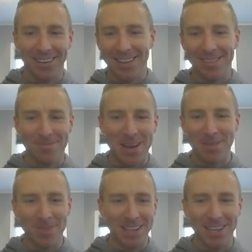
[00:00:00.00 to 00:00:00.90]
and
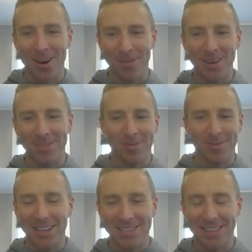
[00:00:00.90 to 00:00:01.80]
make money off of it
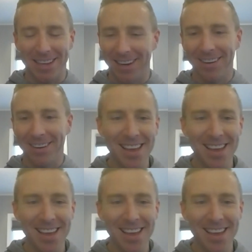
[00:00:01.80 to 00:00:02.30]
while it's in there.